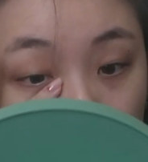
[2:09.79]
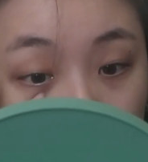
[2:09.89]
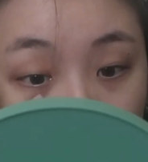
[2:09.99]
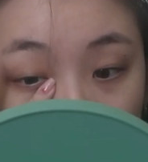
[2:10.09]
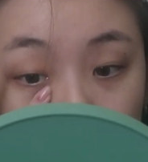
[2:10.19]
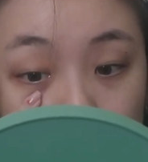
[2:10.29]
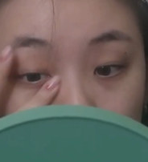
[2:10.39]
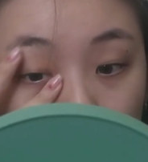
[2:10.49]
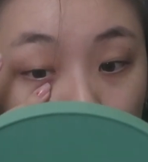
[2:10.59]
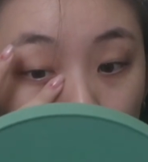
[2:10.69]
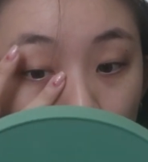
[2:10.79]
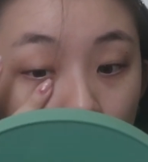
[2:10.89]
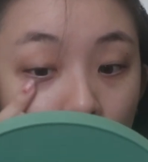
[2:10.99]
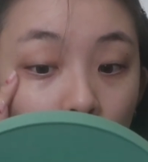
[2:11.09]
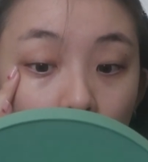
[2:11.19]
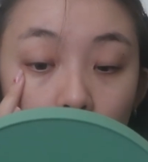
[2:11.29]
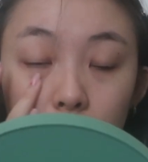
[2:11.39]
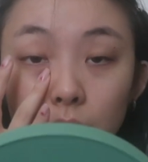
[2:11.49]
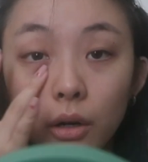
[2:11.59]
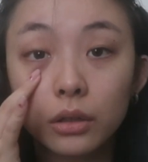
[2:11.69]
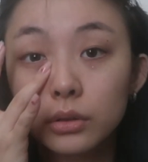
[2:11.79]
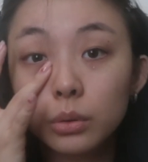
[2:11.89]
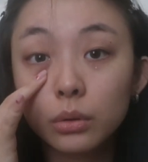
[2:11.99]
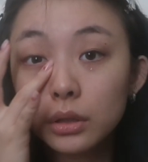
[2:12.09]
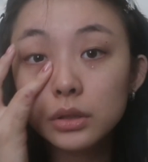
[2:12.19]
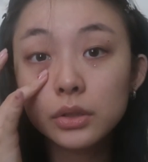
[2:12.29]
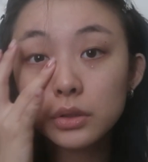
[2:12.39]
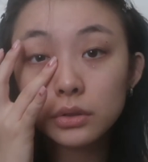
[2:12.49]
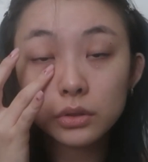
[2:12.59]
and then also eye contours.